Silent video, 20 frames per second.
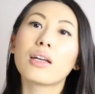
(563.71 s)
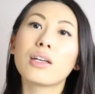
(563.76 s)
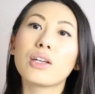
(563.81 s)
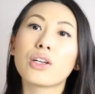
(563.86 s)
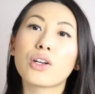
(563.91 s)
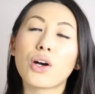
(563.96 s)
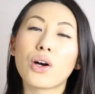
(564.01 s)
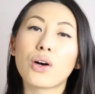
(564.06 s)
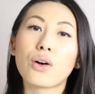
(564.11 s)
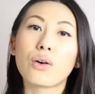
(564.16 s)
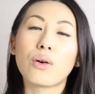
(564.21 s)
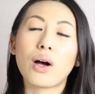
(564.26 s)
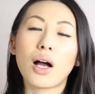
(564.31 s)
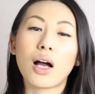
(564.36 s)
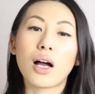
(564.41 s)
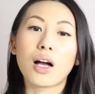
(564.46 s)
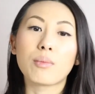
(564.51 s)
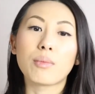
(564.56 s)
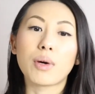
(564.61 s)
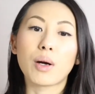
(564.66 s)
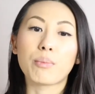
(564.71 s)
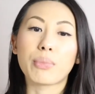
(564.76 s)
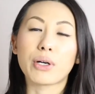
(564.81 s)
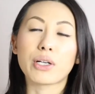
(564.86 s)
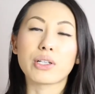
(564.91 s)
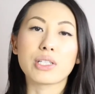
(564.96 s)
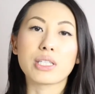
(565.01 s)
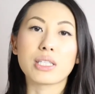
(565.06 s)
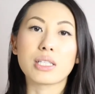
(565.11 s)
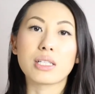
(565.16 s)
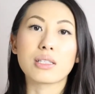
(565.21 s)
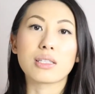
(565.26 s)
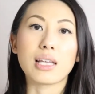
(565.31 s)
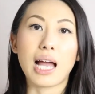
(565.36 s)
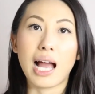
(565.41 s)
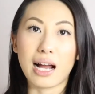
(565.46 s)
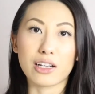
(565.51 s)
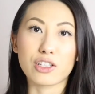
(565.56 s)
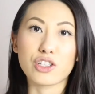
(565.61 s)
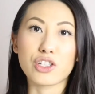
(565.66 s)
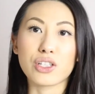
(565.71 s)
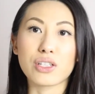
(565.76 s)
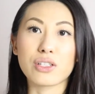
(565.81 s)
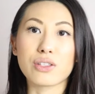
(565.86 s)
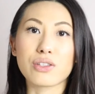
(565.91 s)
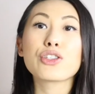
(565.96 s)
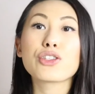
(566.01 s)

you know, um, a person's action.